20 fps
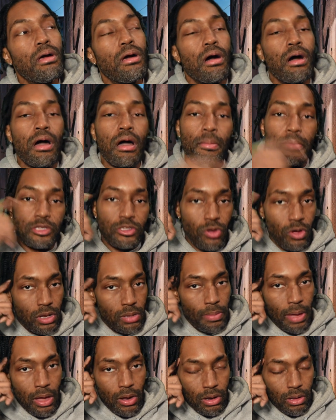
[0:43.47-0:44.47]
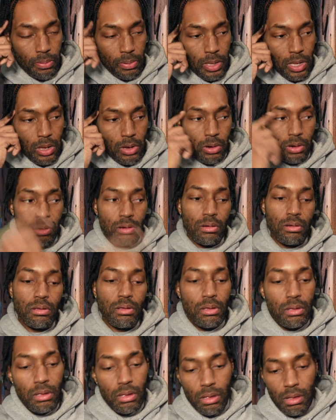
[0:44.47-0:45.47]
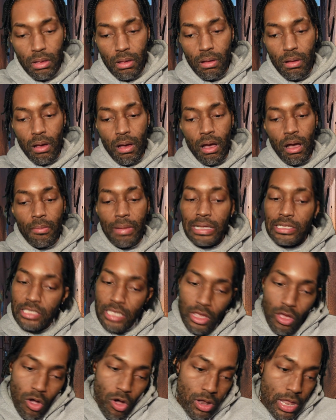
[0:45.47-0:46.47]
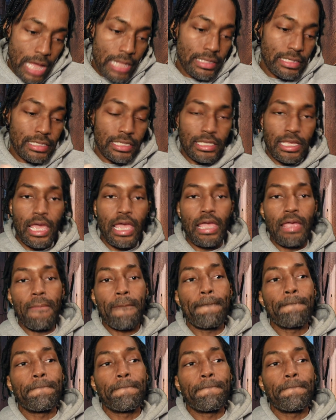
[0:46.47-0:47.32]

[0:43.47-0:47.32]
It's all about up here. I say all that to say,